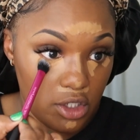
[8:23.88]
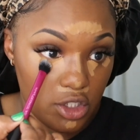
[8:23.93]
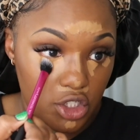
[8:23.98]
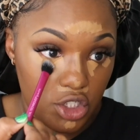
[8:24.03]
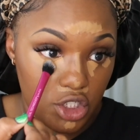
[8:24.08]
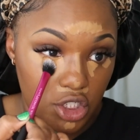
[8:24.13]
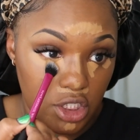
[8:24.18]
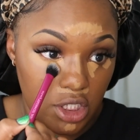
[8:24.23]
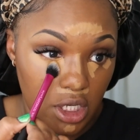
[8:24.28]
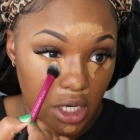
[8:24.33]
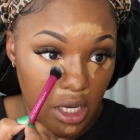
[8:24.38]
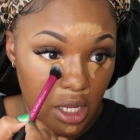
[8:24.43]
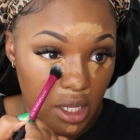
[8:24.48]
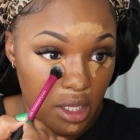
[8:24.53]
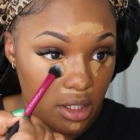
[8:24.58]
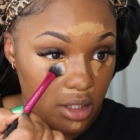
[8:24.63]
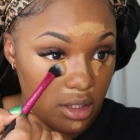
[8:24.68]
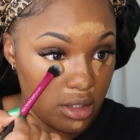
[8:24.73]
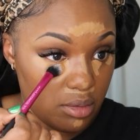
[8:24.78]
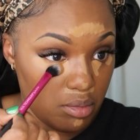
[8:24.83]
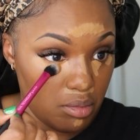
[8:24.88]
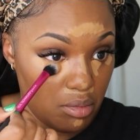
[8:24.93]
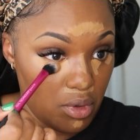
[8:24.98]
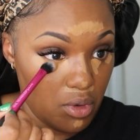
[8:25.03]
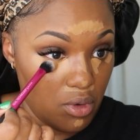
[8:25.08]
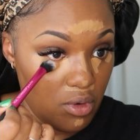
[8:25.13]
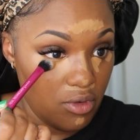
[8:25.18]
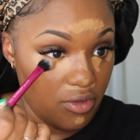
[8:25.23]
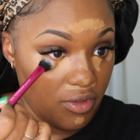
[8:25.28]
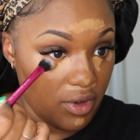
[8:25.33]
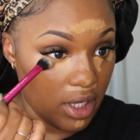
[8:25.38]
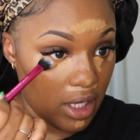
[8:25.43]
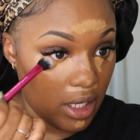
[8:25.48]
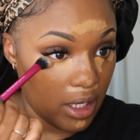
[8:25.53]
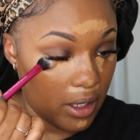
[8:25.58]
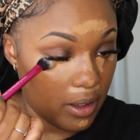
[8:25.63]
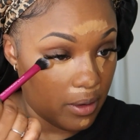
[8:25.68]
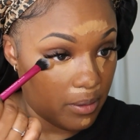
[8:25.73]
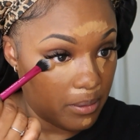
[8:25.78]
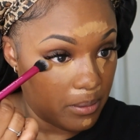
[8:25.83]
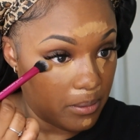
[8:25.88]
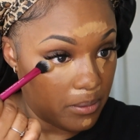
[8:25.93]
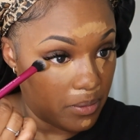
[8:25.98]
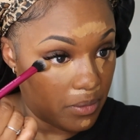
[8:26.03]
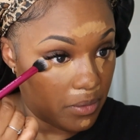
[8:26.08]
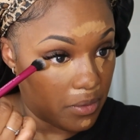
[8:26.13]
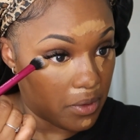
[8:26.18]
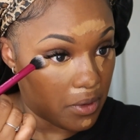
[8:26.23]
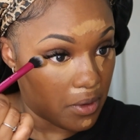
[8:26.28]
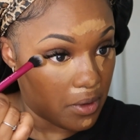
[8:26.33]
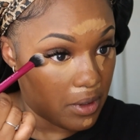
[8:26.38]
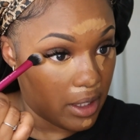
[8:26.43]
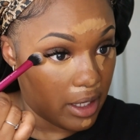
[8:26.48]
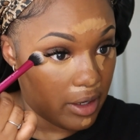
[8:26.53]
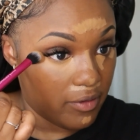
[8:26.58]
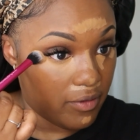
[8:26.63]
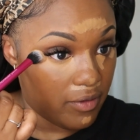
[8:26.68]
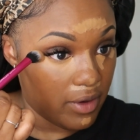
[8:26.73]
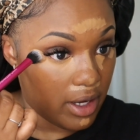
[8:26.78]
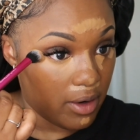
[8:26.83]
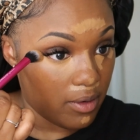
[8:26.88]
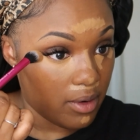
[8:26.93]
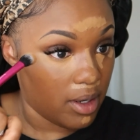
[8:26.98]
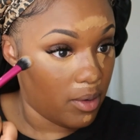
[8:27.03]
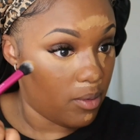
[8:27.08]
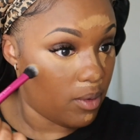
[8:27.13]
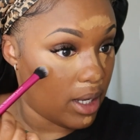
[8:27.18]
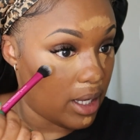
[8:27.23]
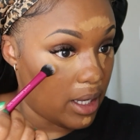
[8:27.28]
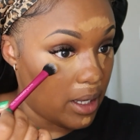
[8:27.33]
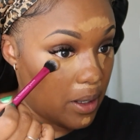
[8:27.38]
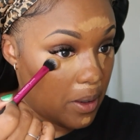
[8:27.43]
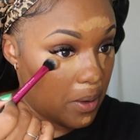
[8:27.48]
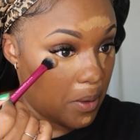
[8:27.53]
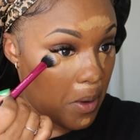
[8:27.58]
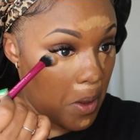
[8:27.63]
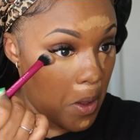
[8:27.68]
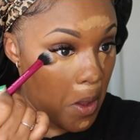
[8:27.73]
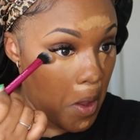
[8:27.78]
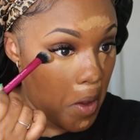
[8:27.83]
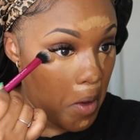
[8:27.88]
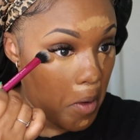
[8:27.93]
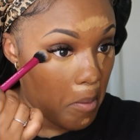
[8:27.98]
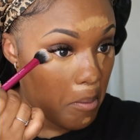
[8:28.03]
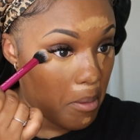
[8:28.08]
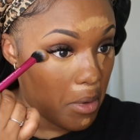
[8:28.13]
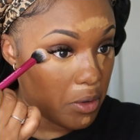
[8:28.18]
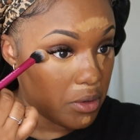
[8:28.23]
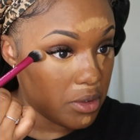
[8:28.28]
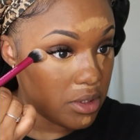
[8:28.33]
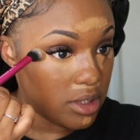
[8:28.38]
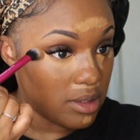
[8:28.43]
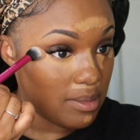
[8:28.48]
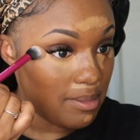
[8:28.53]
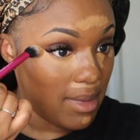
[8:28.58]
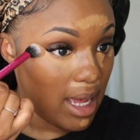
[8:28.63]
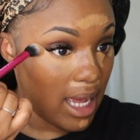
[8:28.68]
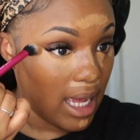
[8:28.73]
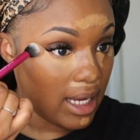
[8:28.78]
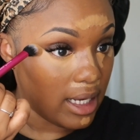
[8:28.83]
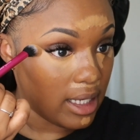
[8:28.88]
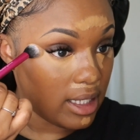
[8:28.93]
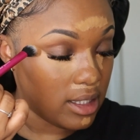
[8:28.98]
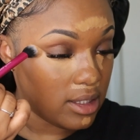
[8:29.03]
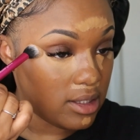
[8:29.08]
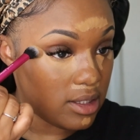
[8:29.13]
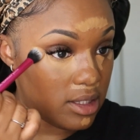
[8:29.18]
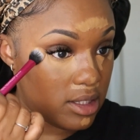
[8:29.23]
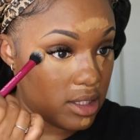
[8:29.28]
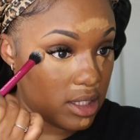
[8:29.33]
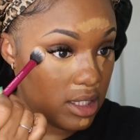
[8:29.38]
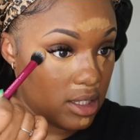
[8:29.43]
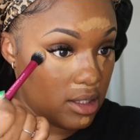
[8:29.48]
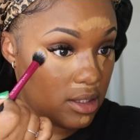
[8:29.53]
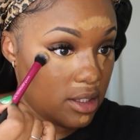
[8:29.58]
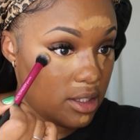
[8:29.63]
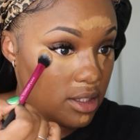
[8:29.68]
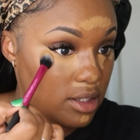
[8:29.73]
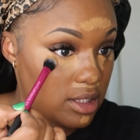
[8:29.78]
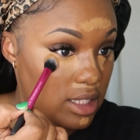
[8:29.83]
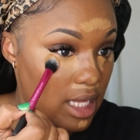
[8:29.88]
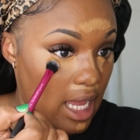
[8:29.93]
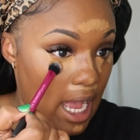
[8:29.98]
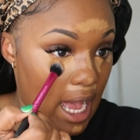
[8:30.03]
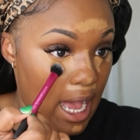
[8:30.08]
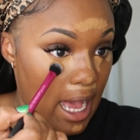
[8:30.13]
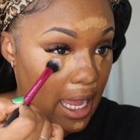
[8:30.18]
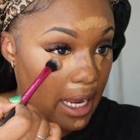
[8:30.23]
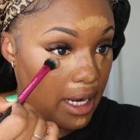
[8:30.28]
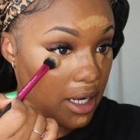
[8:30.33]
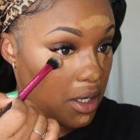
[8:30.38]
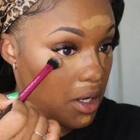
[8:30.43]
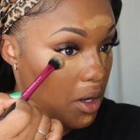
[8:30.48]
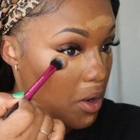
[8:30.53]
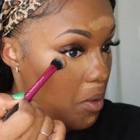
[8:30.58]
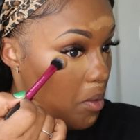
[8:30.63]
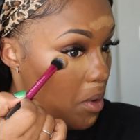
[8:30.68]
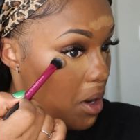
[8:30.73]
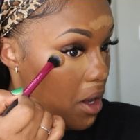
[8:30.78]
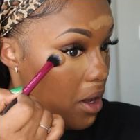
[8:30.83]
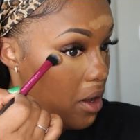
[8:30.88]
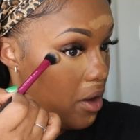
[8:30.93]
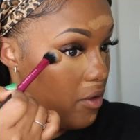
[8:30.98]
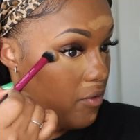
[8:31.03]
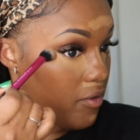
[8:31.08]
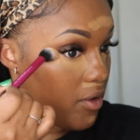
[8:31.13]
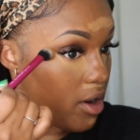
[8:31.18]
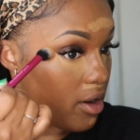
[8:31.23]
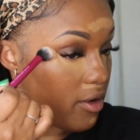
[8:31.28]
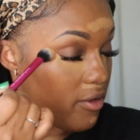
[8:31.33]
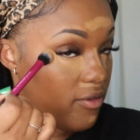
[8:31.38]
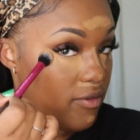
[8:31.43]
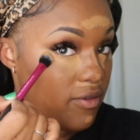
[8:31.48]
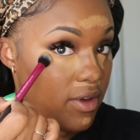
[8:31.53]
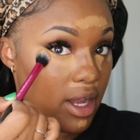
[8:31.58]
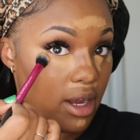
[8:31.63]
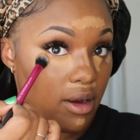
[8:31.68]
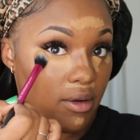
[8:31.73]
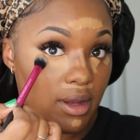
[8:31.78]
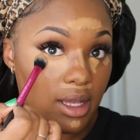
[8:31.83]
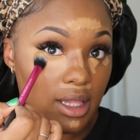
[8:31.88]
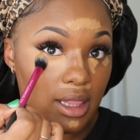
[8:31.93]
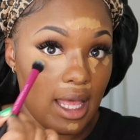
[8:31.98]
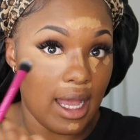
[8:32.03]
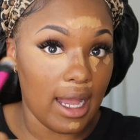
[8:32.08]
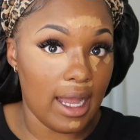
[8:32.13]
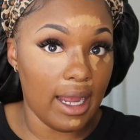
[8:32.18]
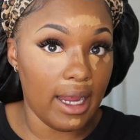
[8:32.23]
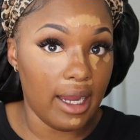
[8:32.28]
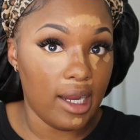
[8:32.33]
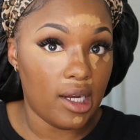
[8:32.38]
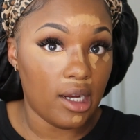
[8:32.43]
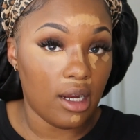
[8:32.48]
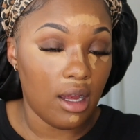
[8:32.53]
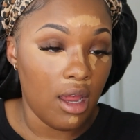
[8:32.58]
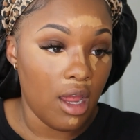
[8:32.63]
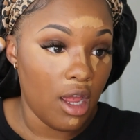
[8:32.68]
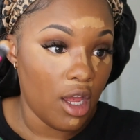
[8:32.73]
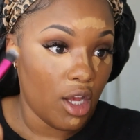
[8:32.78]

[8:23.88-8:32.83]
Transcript: she is moving like very well. Most matte concealers that I know of are very like